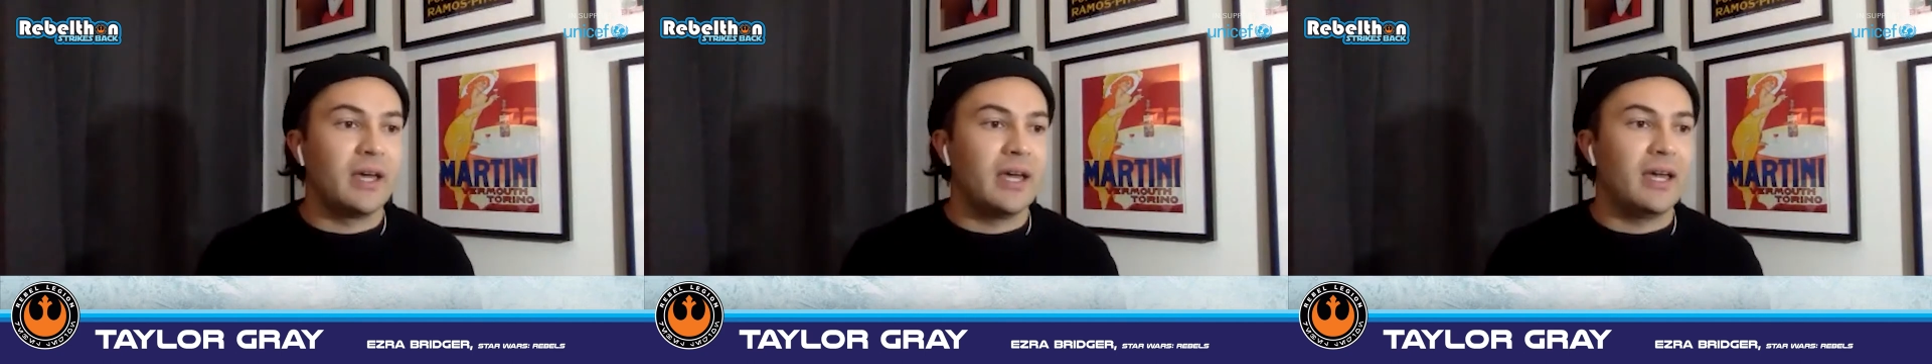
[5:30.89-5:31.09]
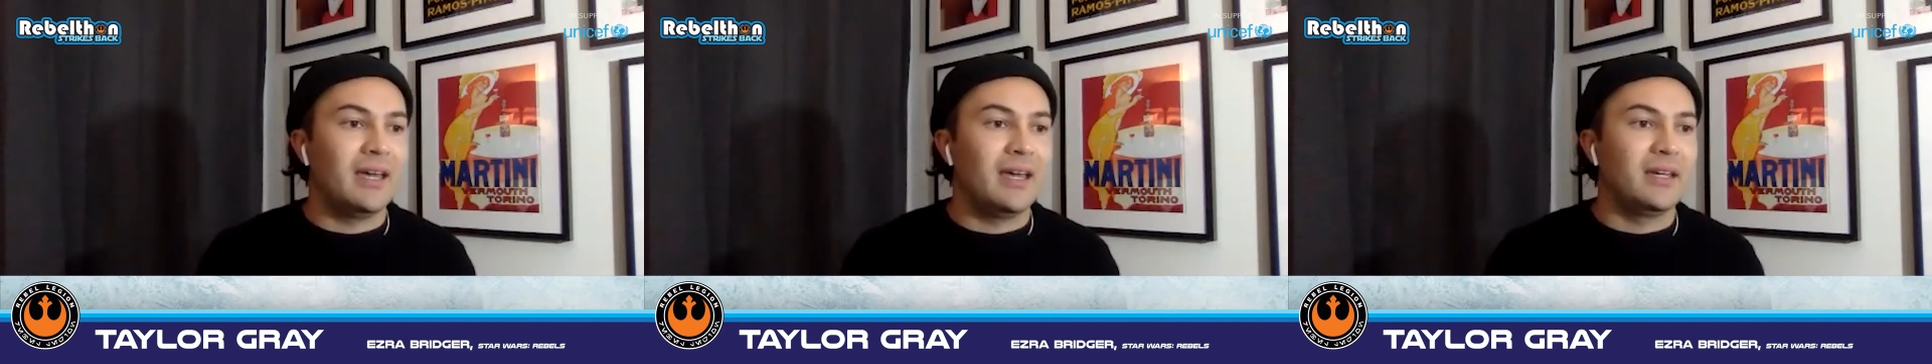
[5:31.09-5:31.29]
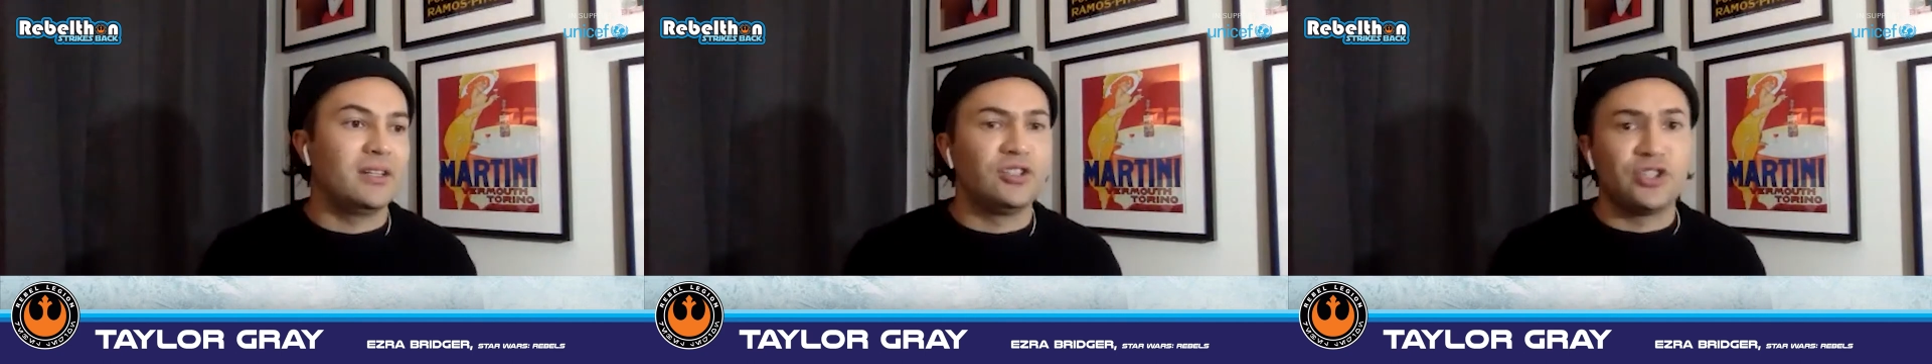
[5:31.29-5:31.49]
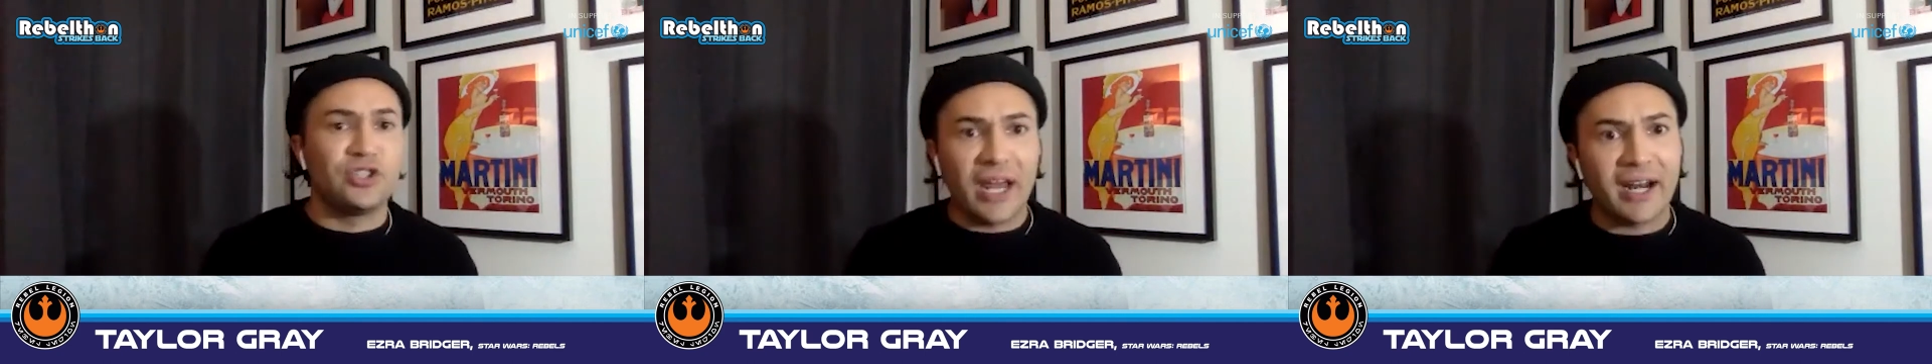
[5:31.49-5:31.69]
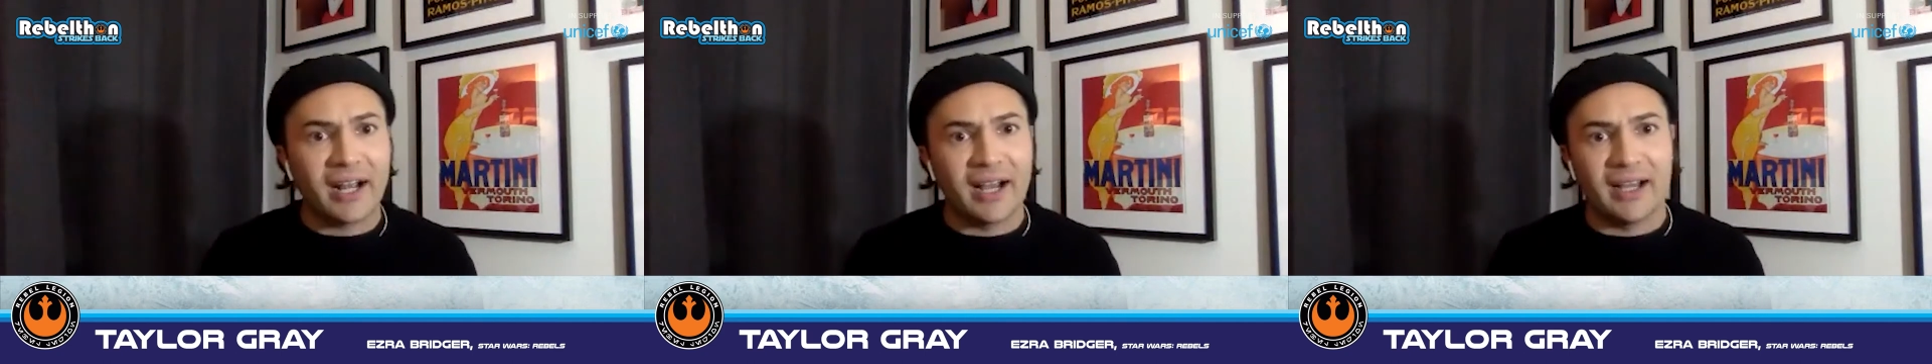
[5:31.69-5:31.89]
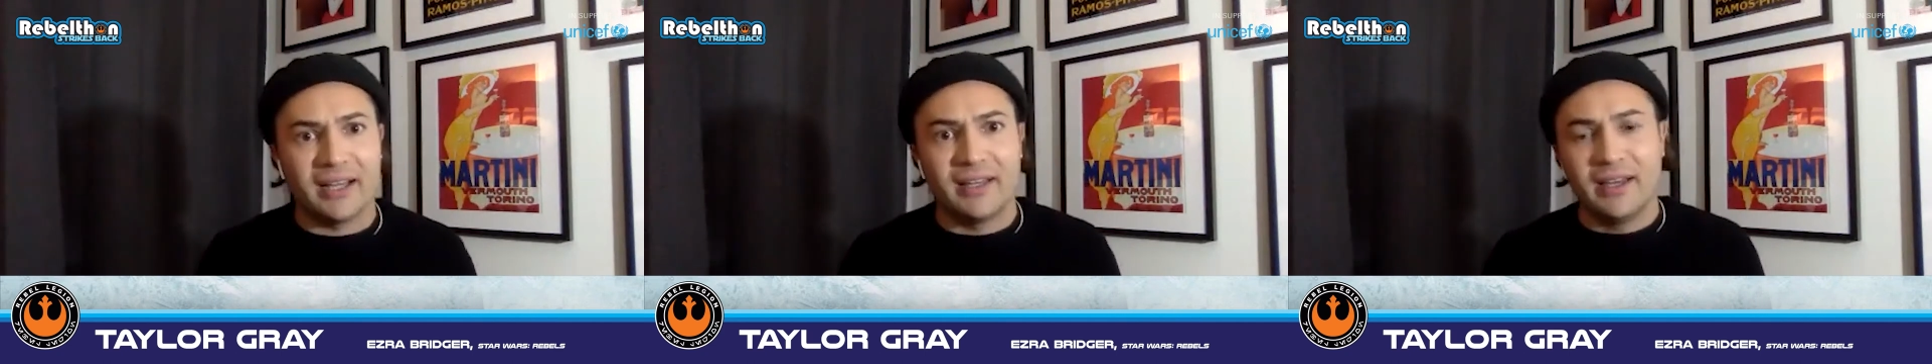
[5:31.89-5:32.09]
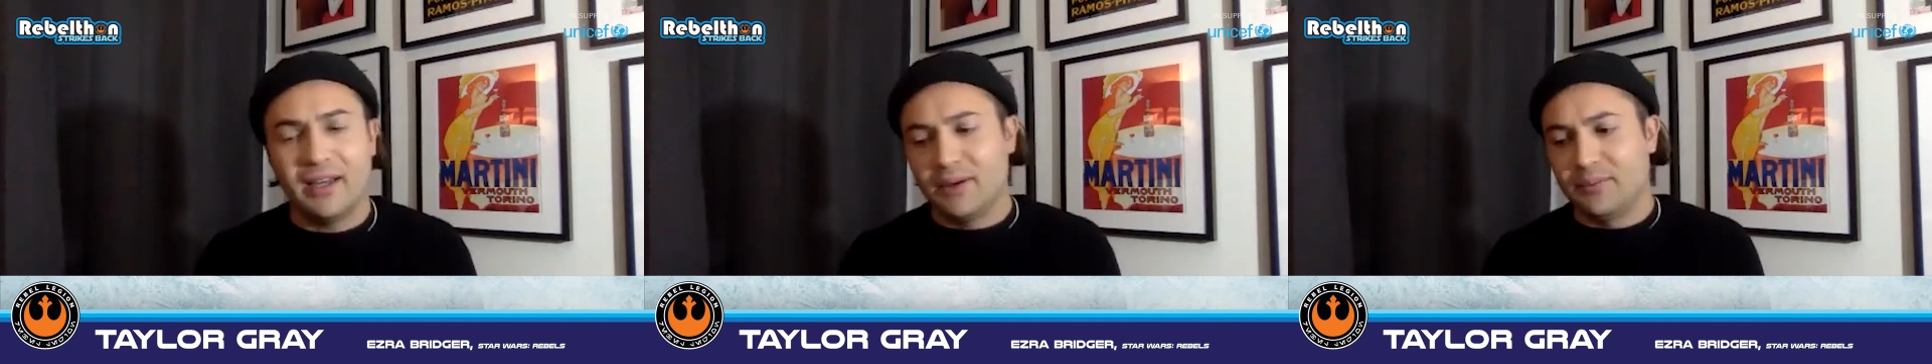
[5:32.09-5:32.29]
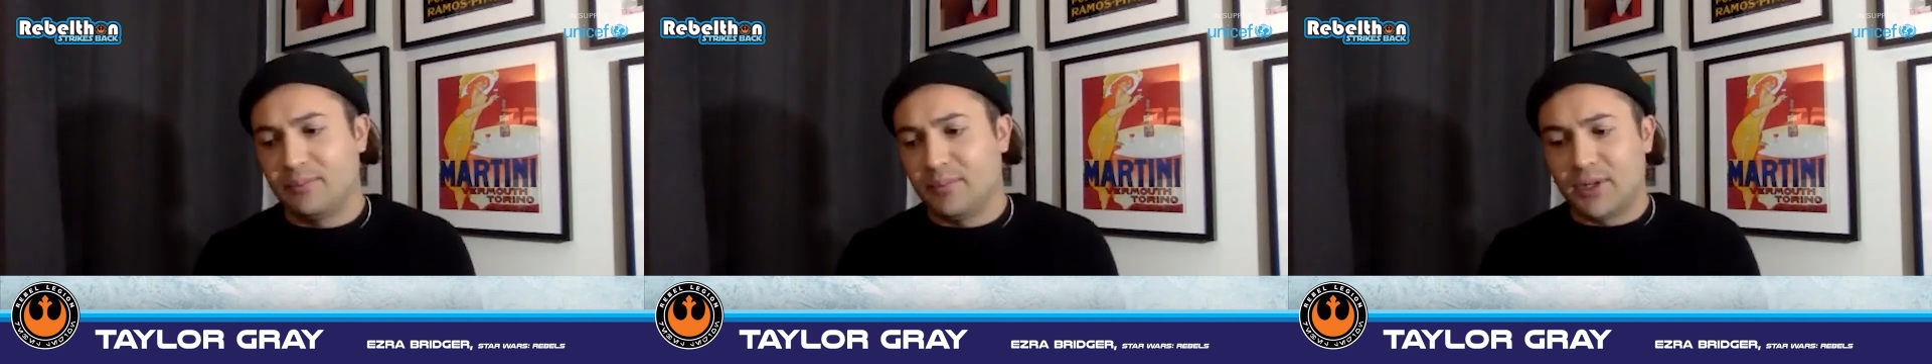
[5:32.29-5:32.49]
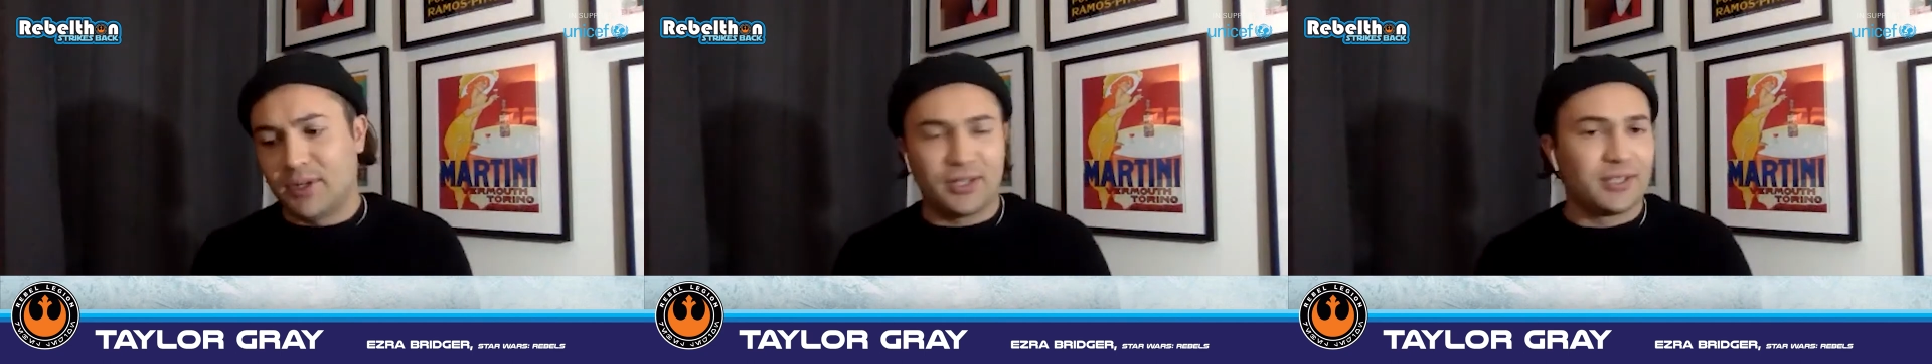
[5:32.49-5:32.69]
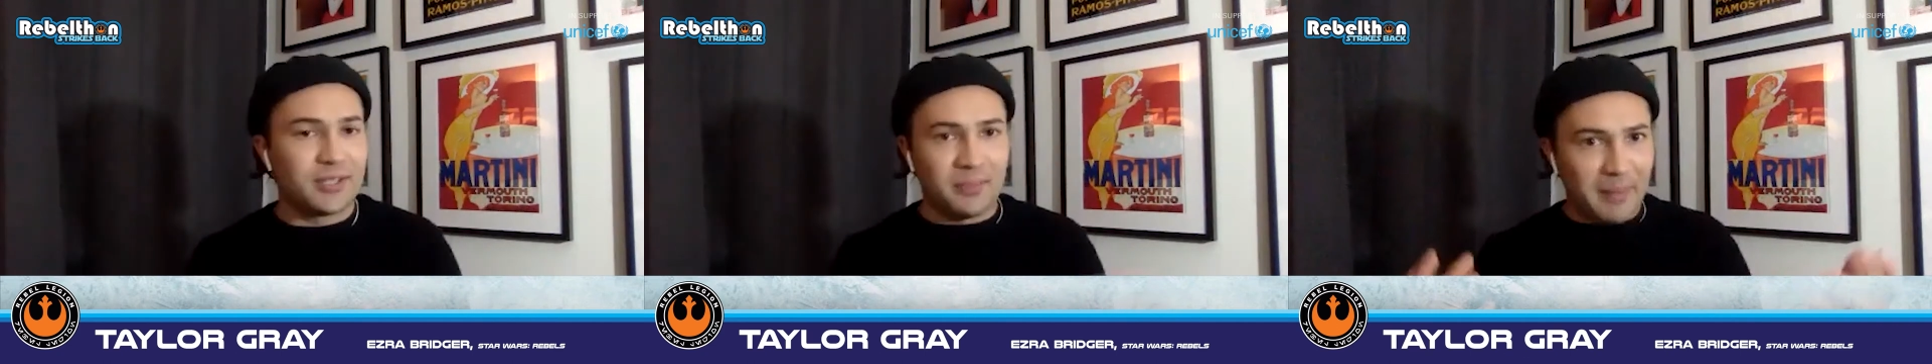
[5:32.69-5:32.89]
a Jedi,
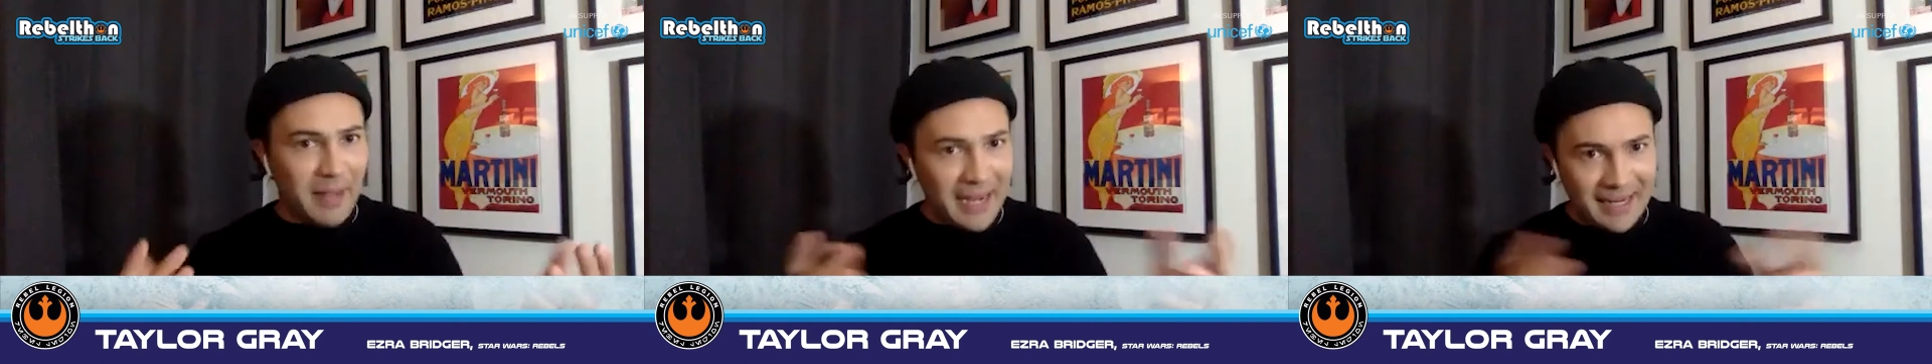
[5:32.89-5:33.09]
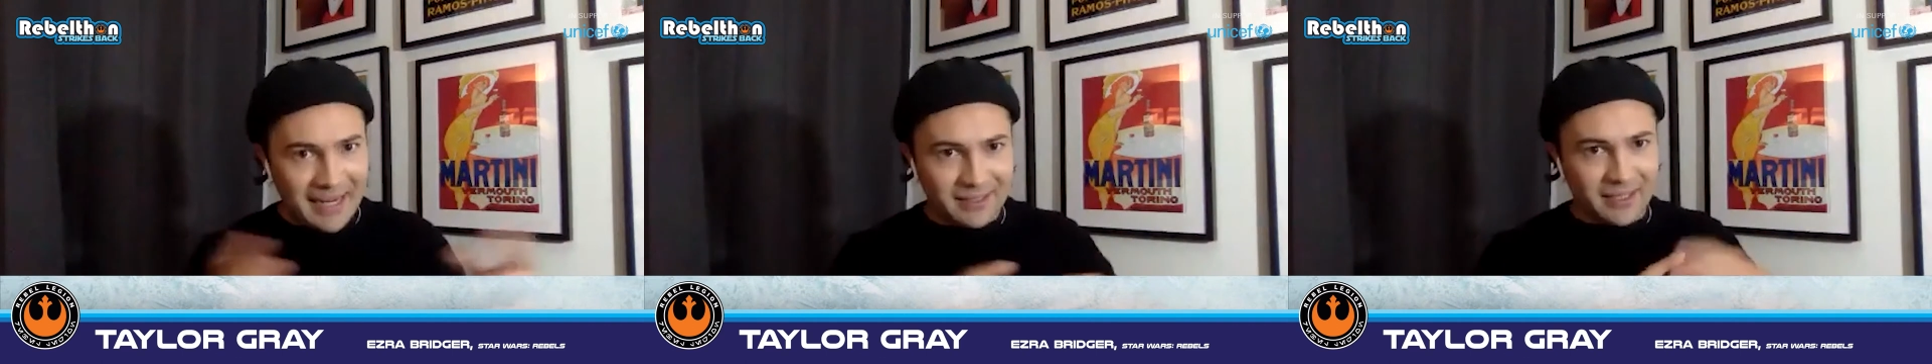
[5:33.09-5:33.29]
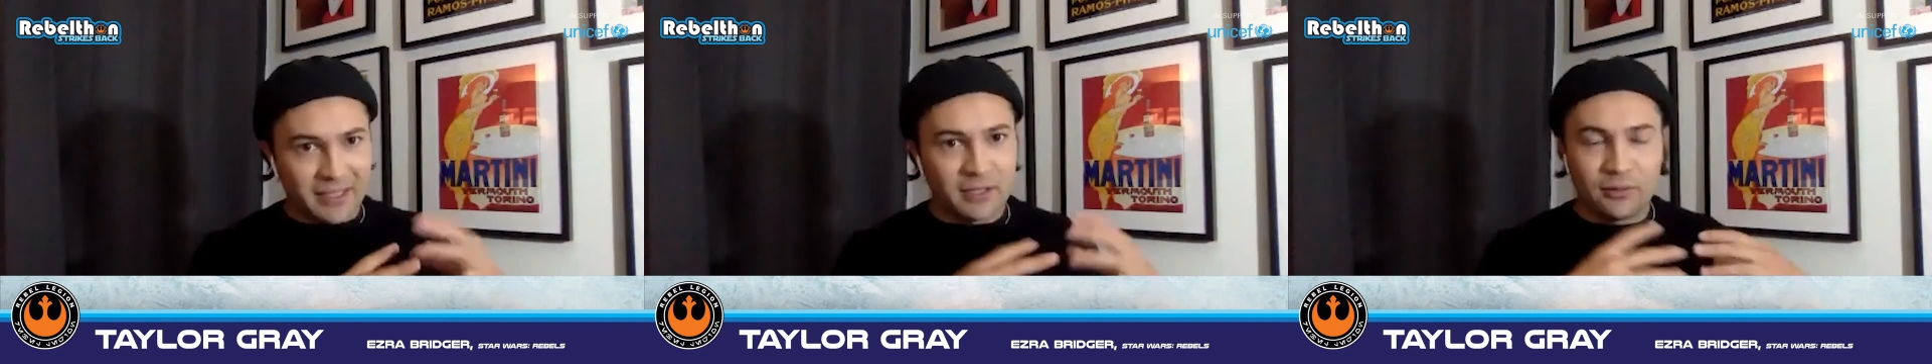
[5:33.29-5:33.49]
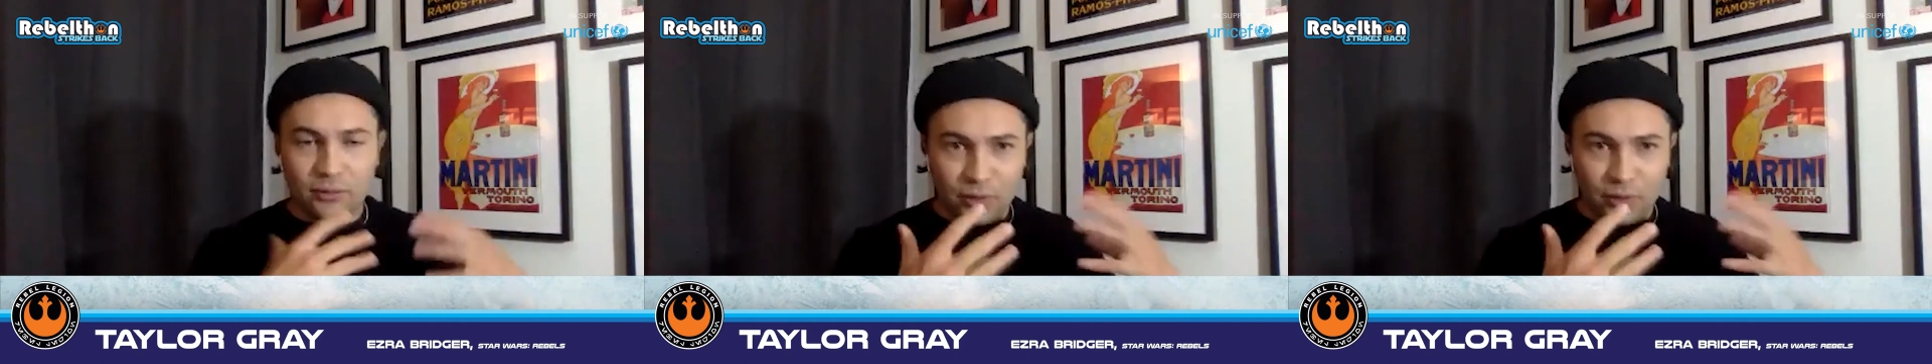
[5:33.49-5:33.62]
much less a man, like